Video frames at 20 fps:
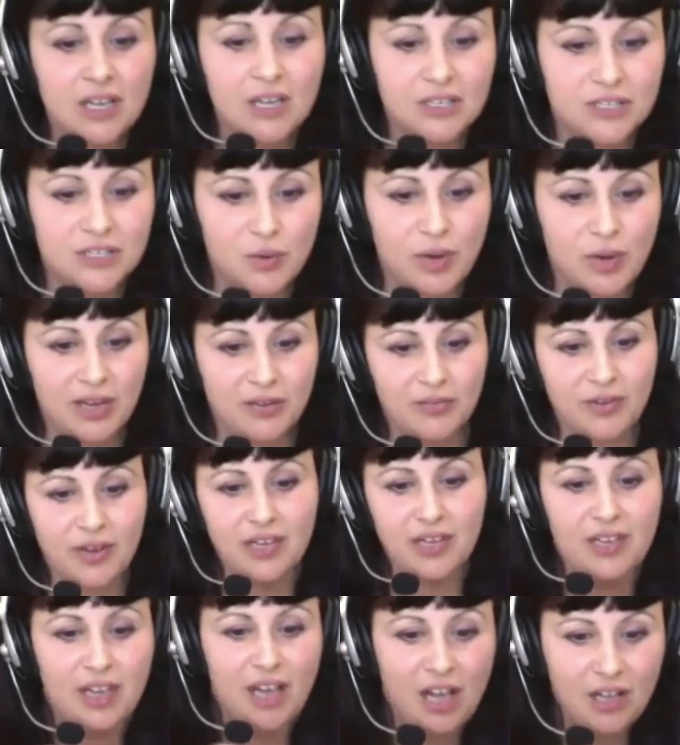So I've
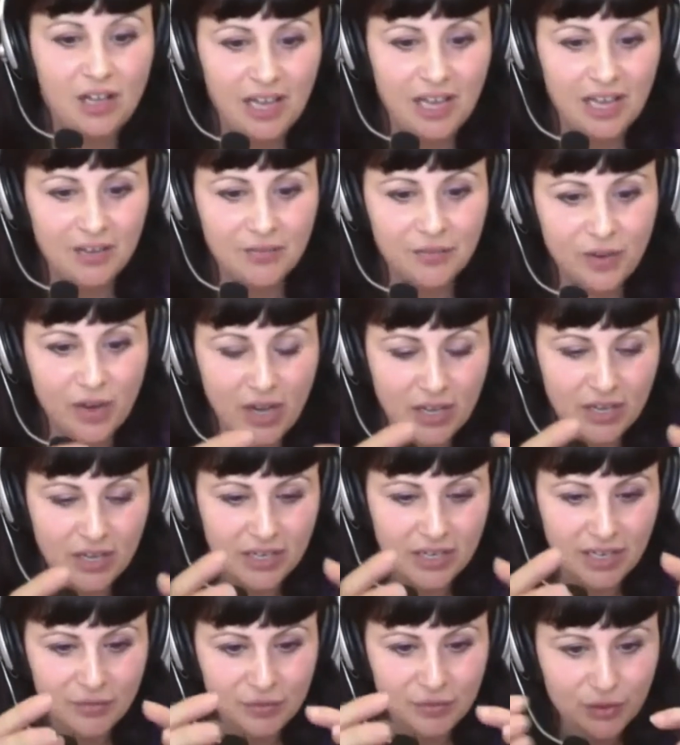gotten all I've gone
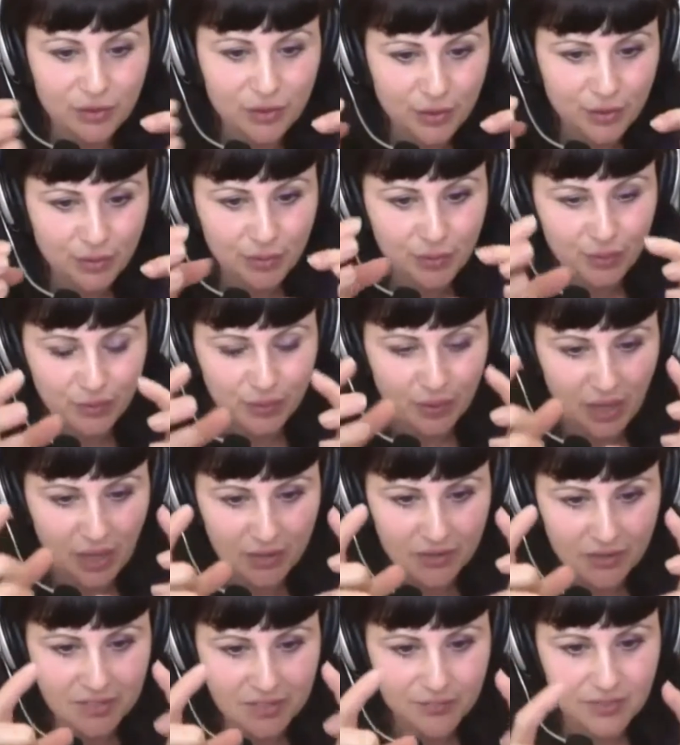and I've looked through
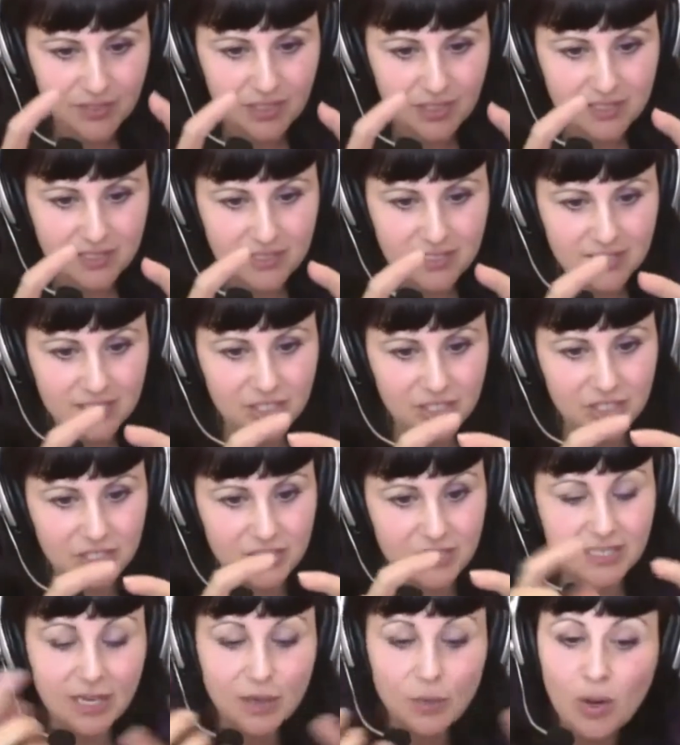all the different
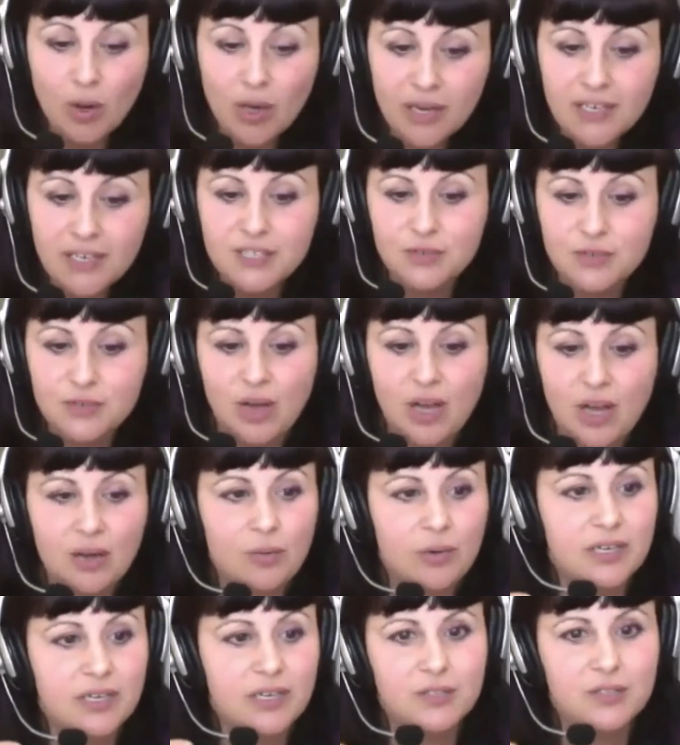constellations and I want to do I
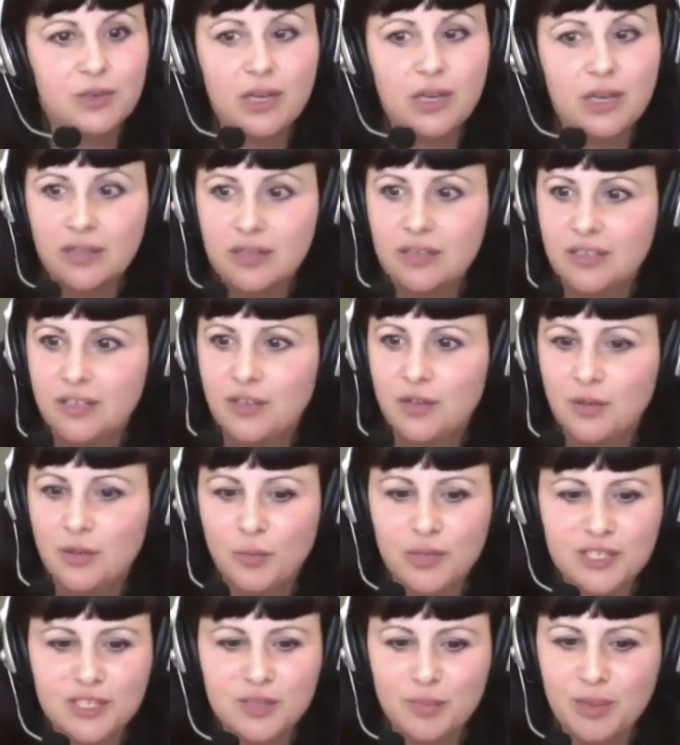want to do all the you know the
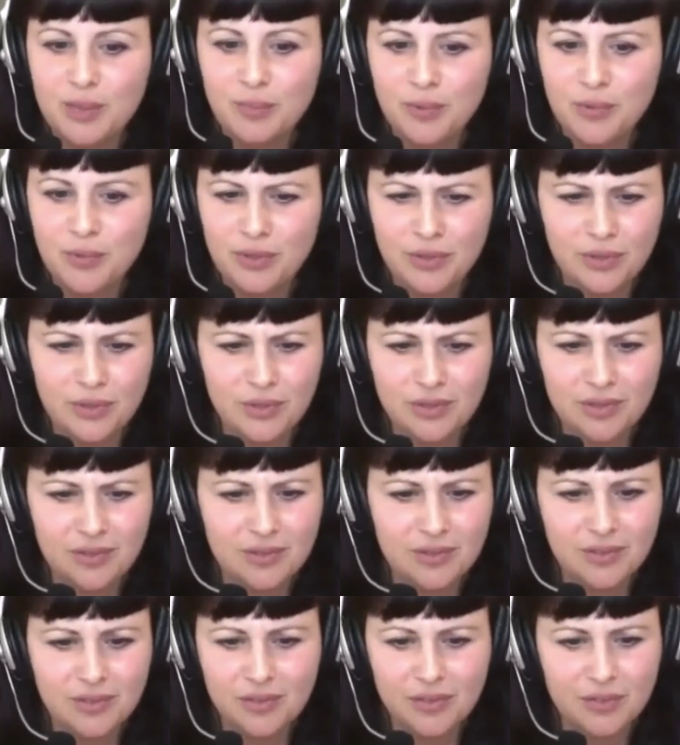ones that
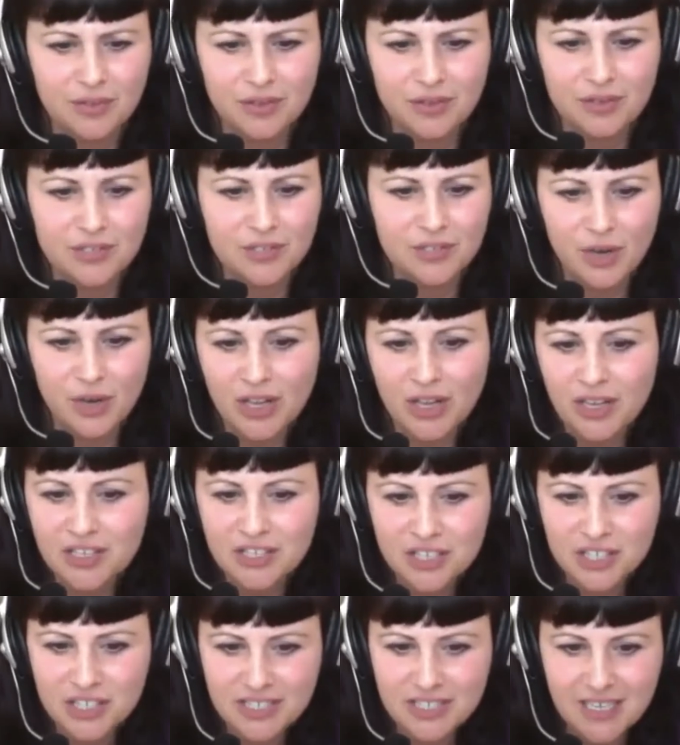people their
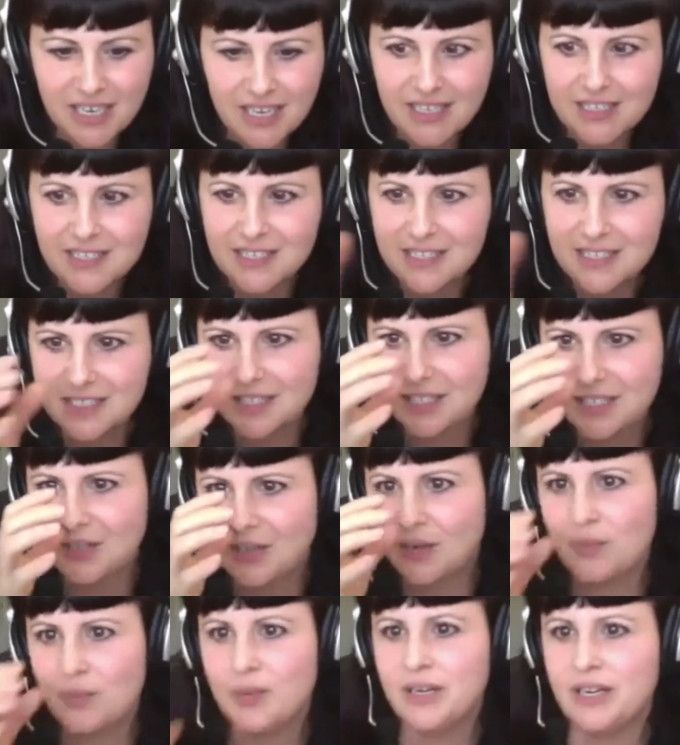astrology signs, you know,
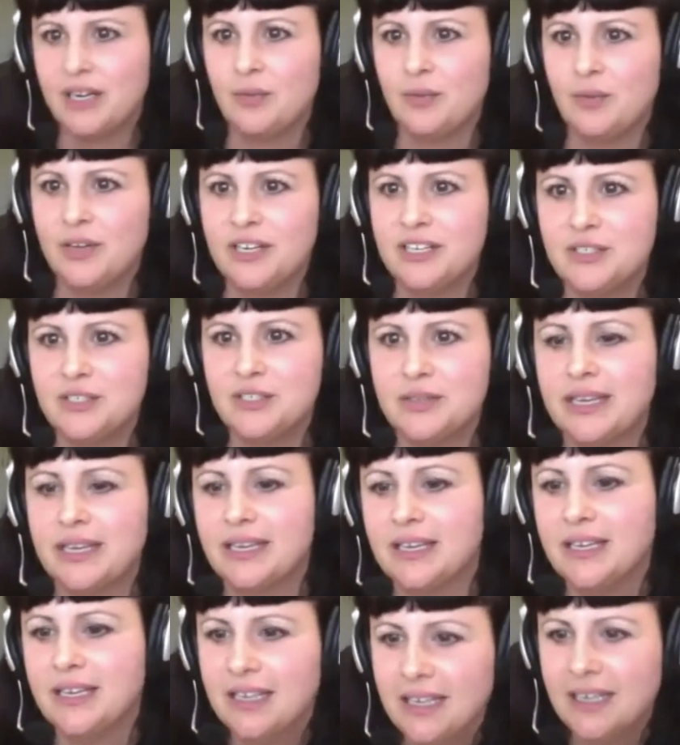I want I want to do
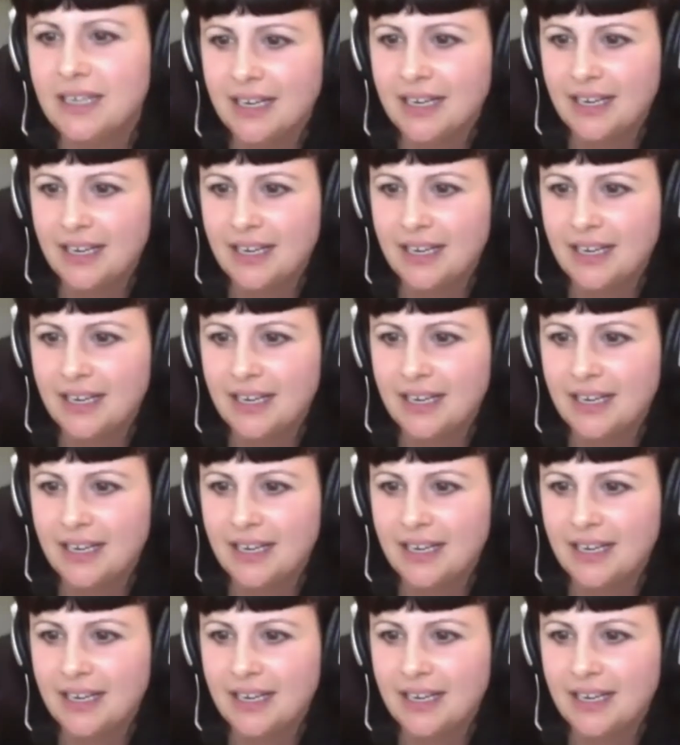that.